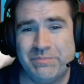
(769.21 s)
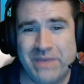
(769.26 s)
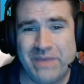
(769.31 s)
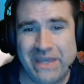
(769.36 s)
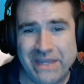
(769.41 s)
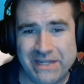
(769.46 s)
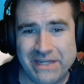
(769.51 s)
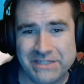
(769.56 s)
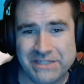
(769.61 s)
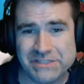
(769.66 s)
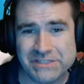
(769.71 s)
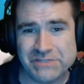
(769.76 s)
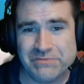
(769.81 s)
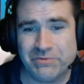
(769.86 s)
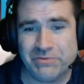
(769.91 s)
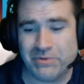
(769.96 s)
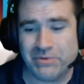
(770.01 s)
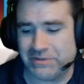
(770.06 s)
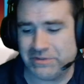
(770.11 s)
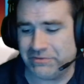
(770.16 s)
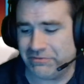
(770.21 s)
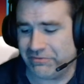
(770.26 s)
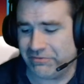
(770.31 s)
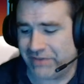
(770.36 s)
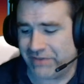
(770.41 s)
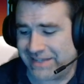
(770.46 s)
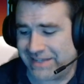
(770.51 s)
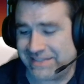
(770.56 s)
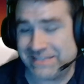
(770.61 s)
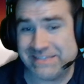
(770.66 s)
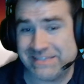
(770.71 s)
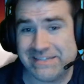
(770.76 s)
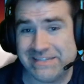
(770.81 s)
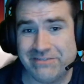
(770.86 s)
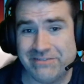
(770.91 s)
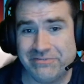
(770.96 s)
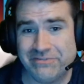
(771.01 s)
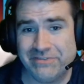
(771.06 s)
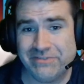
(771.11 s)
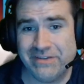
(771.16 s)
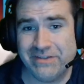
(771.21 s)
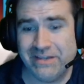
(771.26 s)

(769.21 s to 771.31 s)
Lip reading: pages for to find stuff.